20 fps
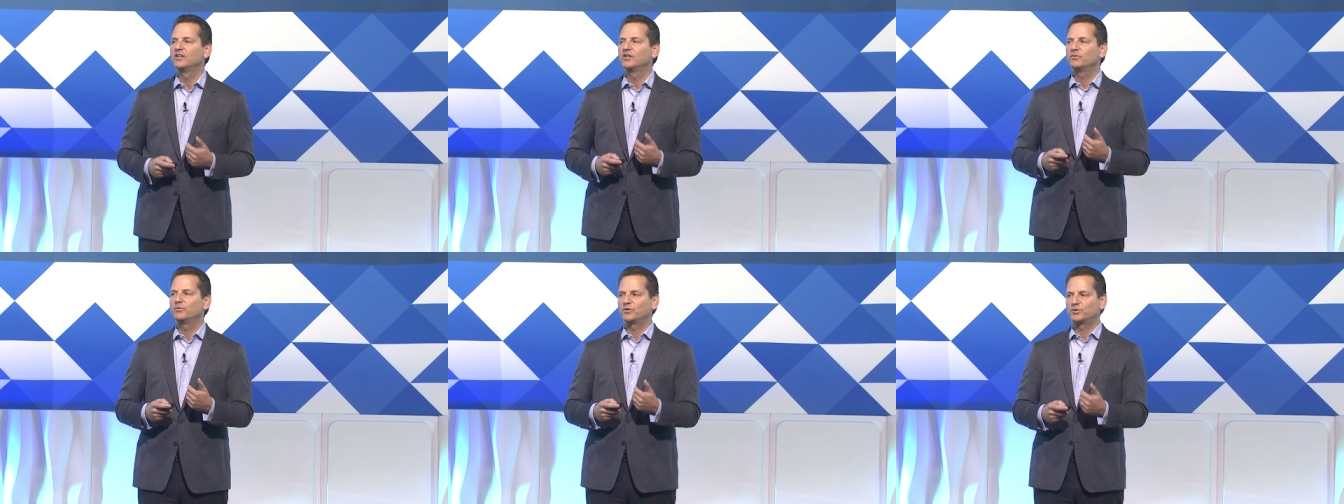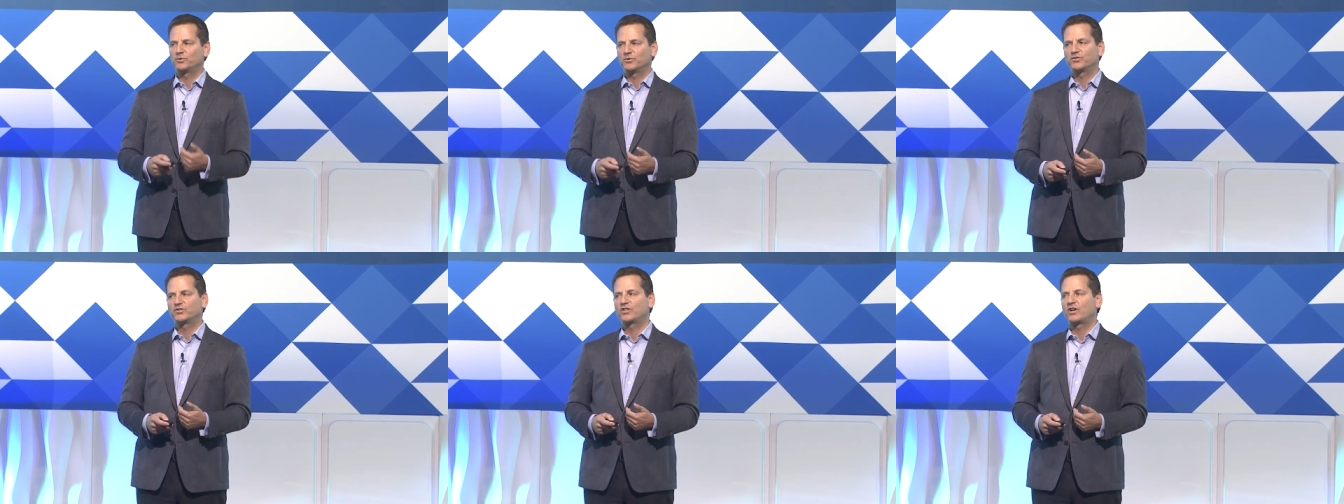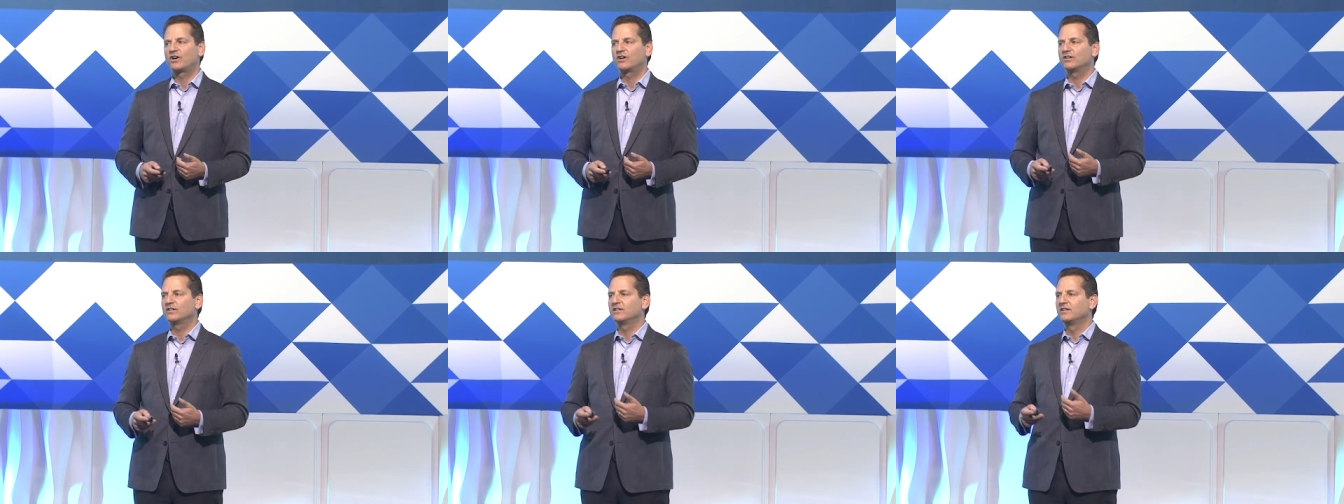which will
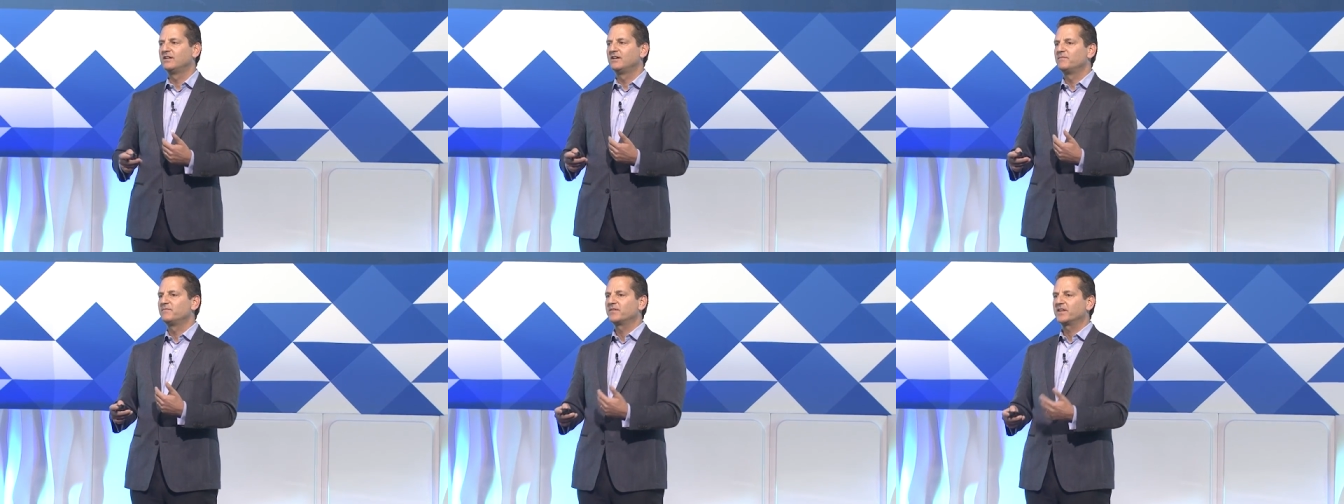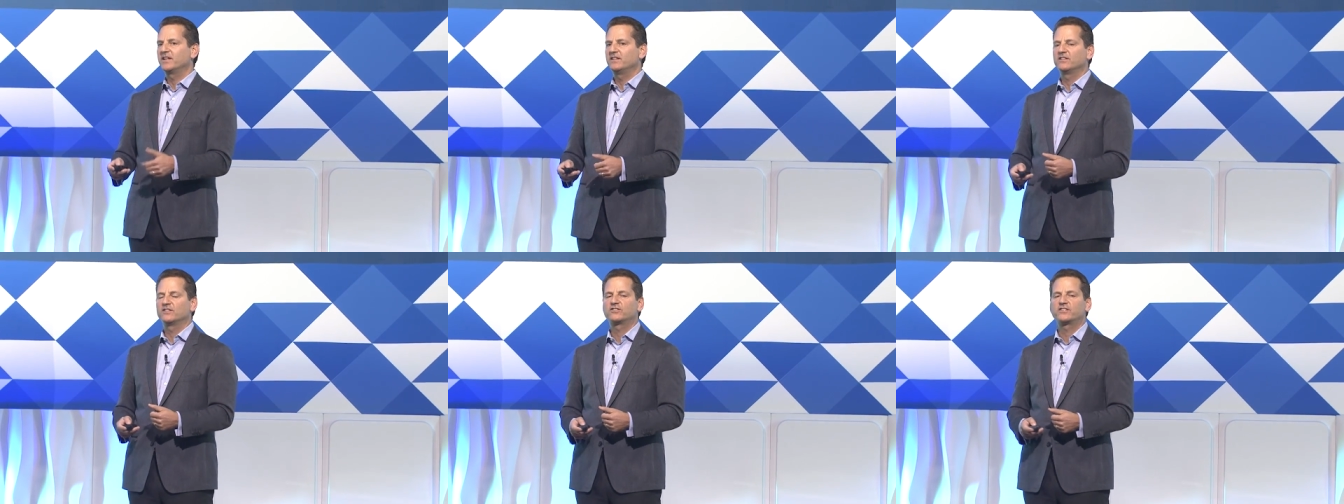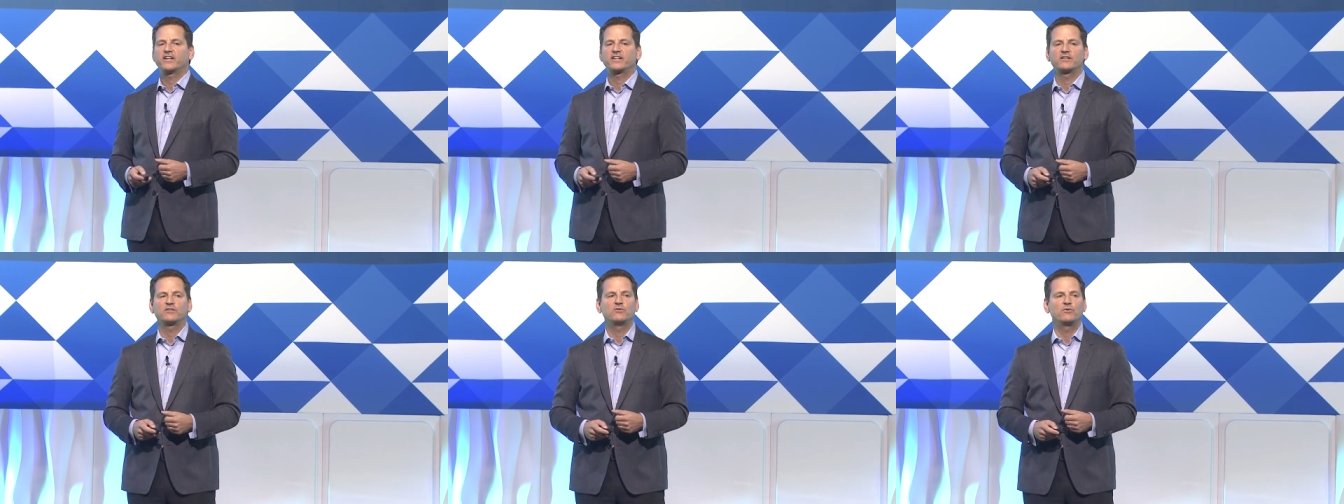start in the
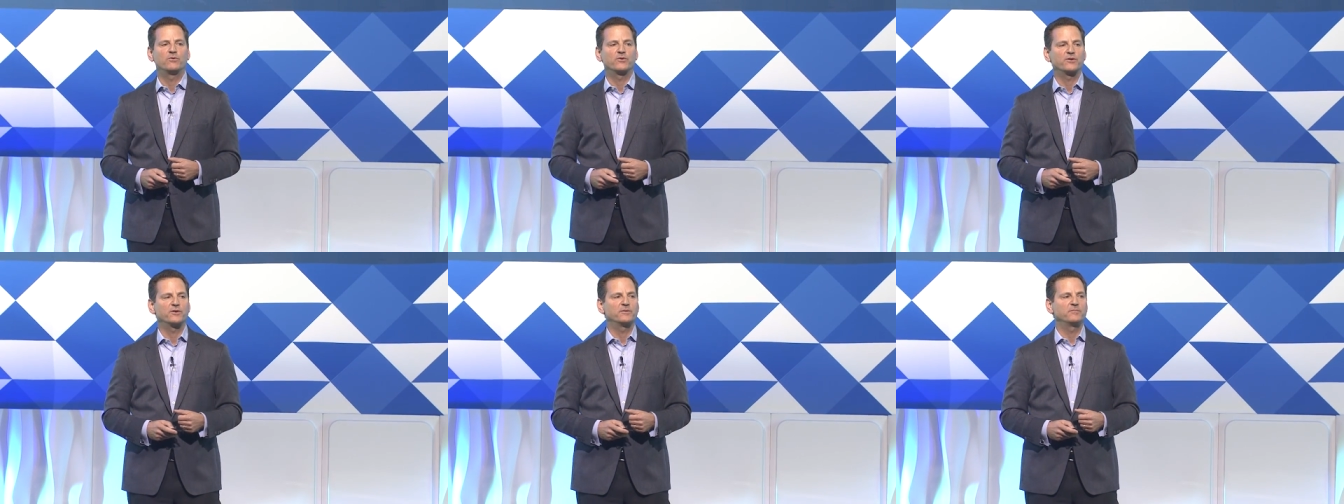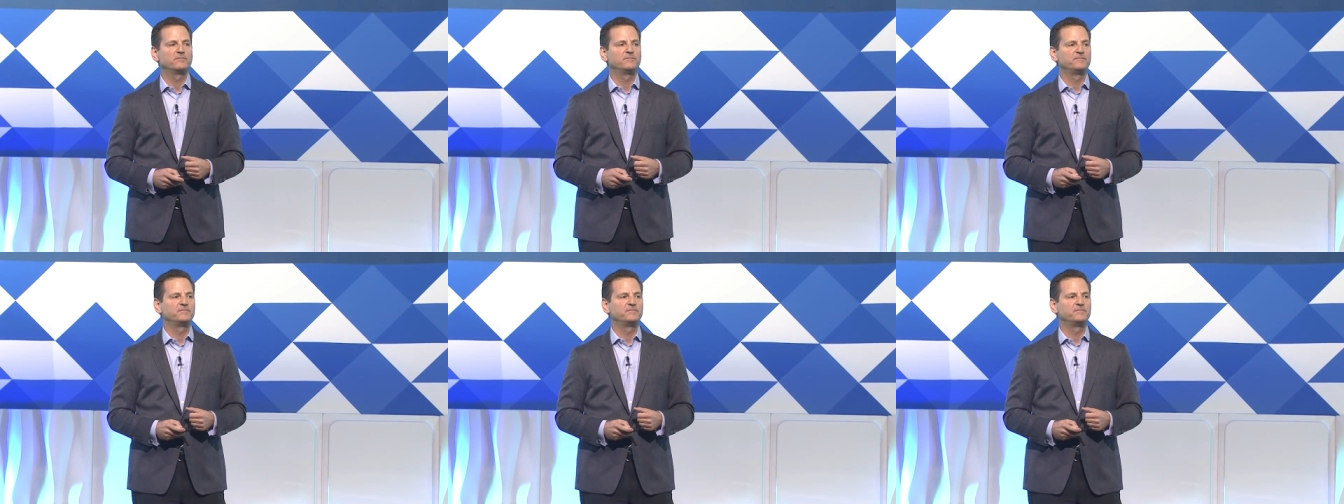second quarter.